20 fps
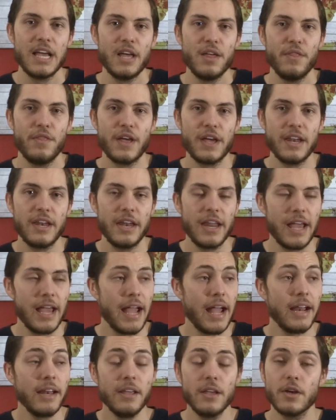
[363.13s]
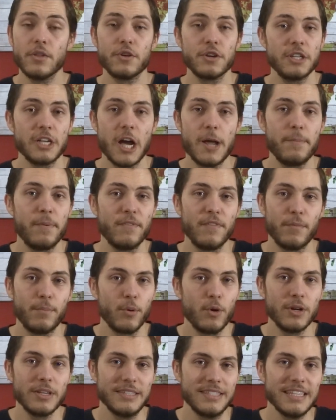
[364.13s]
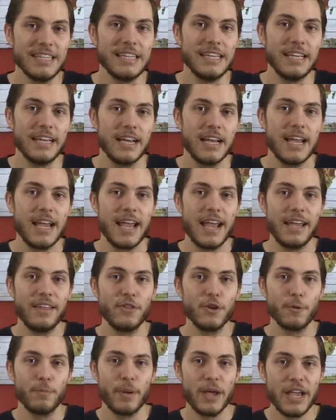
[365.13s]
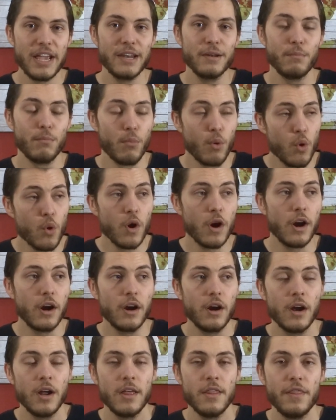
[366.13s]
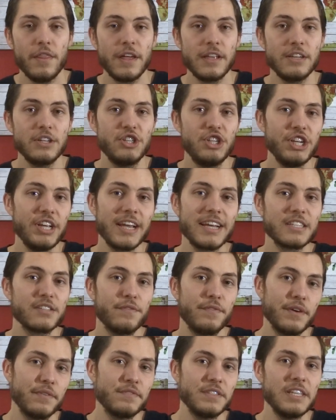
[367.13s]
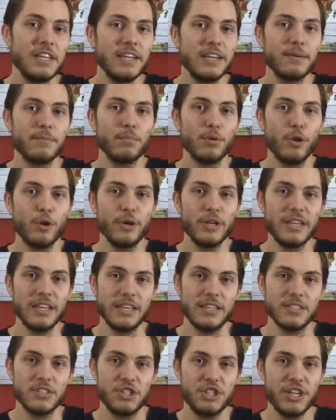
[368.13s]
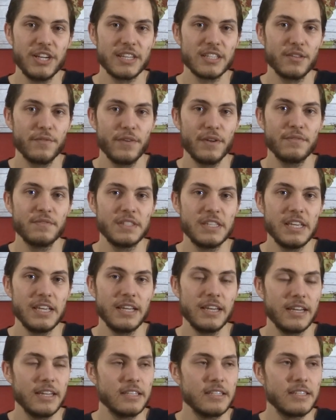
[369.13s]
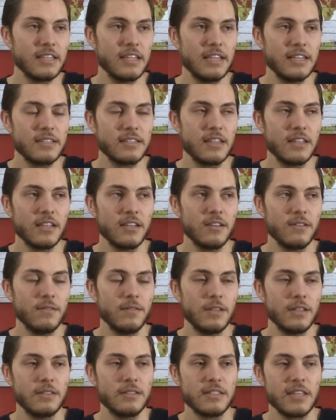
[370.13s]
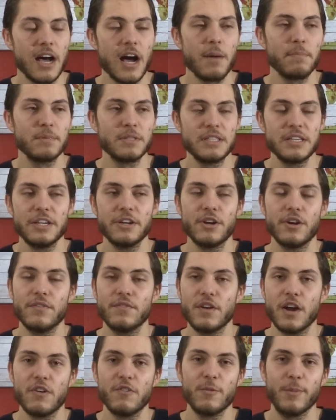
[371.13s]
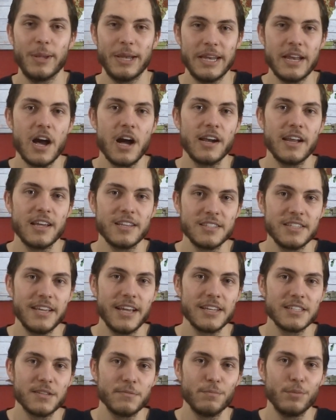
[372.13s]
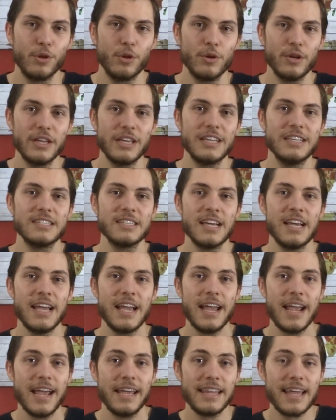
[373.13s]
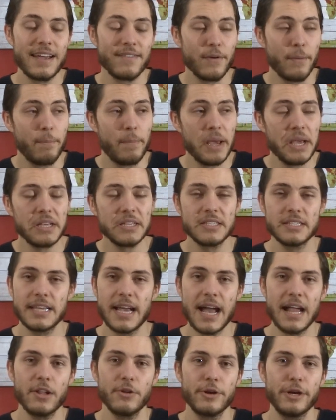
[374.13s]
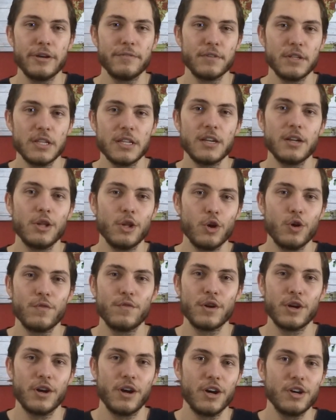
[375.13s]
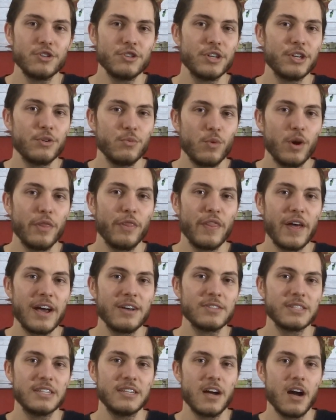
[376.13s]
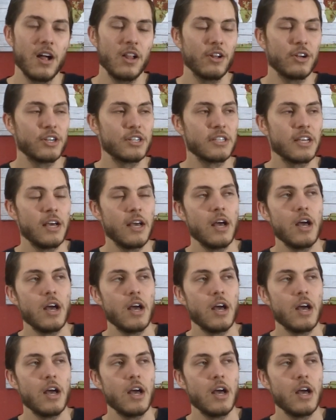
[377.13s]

than any other type of appointee, and they're paid more than GS-15 employees. GS-15 is the top tier of government non-SES employees, and they have a base salary of a little over $101,000